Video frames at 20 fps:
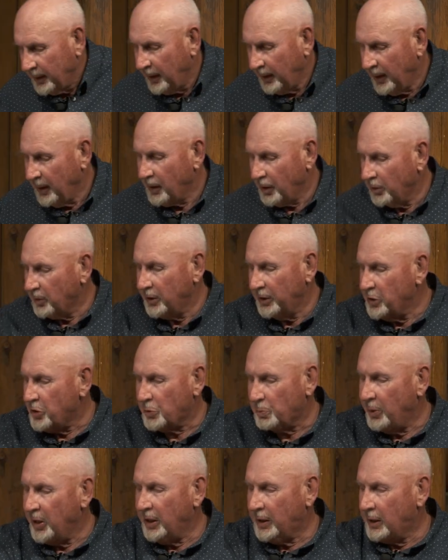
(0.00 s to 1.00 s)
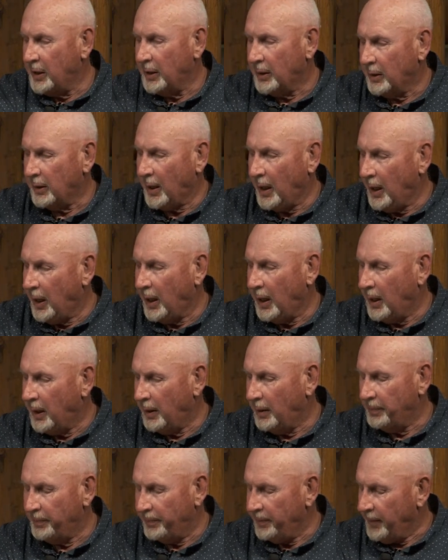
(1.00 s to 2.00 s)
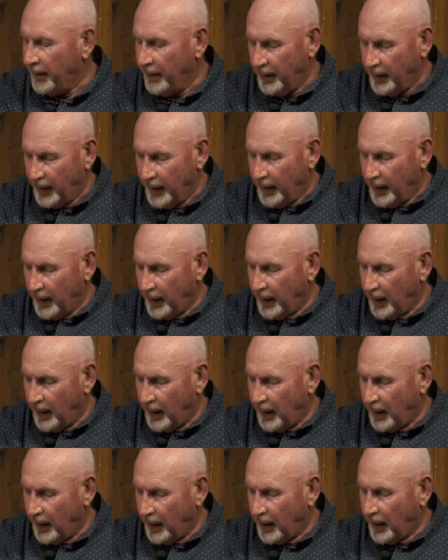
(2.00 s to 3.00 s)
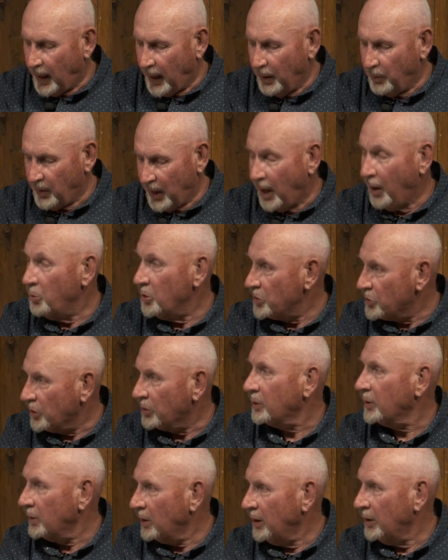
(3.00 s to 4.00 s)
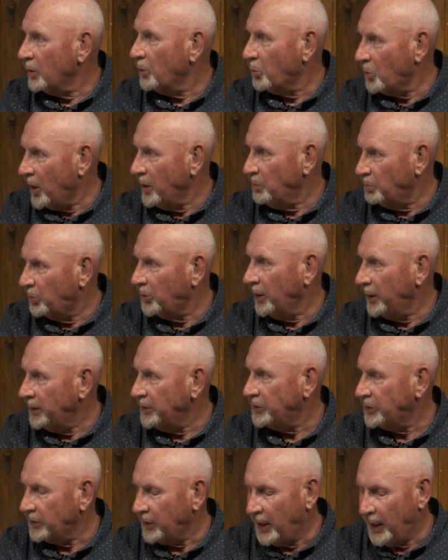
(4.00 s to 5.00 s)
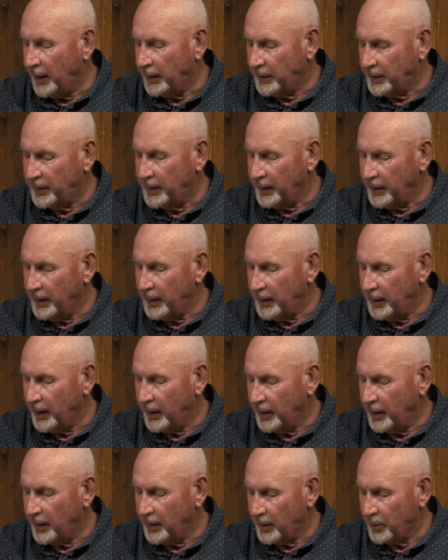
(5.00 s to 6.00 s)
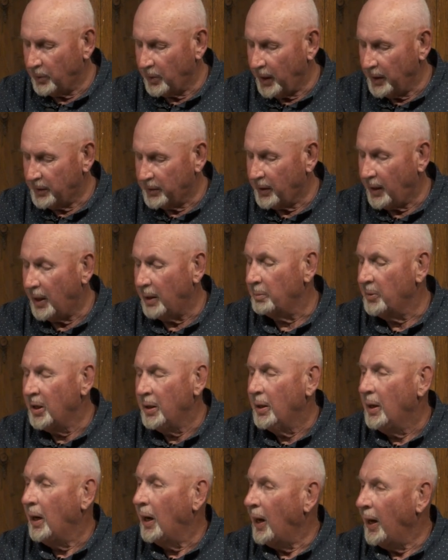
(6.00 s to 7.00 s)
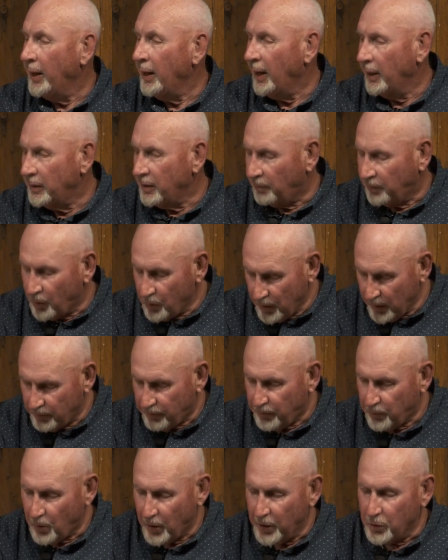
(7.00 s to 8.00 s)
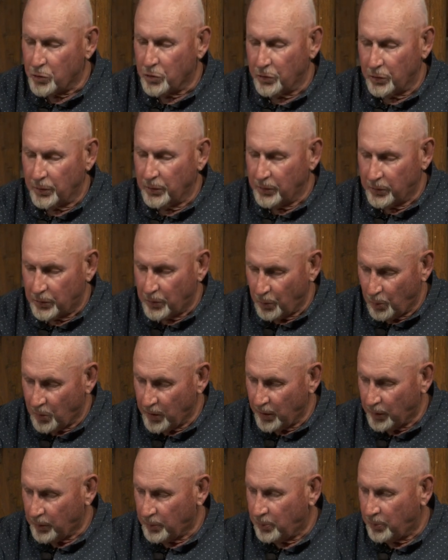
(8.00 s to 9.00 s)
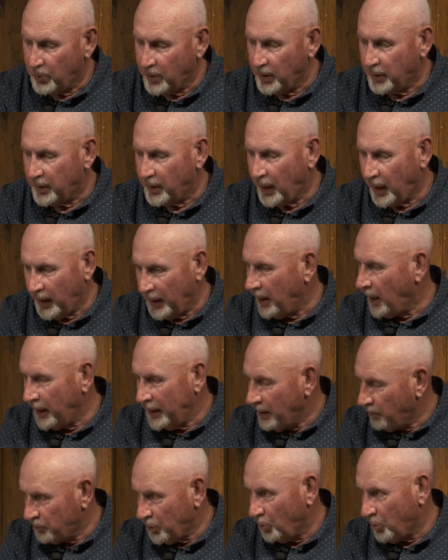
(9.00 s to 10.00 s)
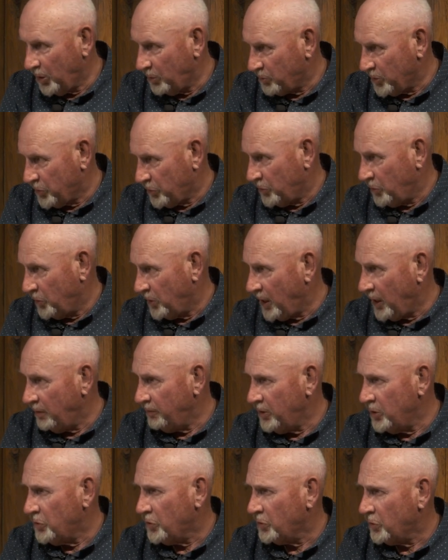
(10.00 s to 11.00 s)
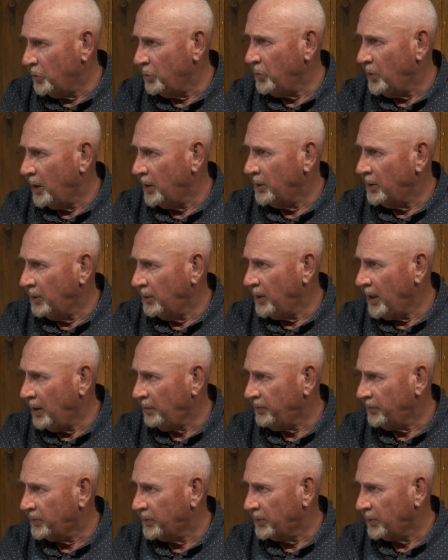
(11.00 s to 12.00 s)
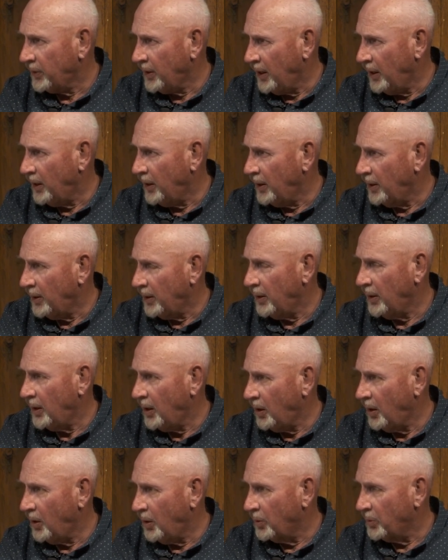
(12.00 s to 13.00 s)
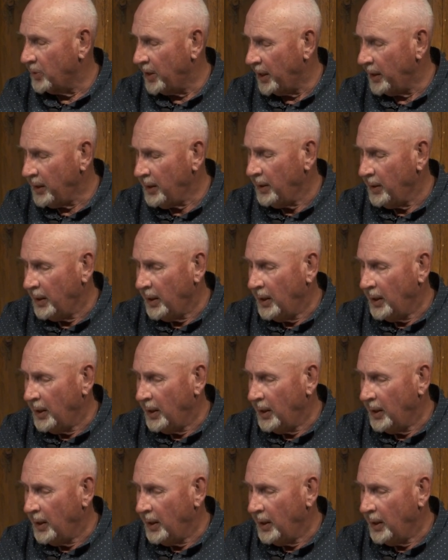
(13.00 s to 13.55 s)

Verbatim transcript: literally speaking, um, uh, I, I, was in the right place at the, uh, the right time. I had the good fortune to work with, I, I never worked with Sue Davies. Sue had left uh, already.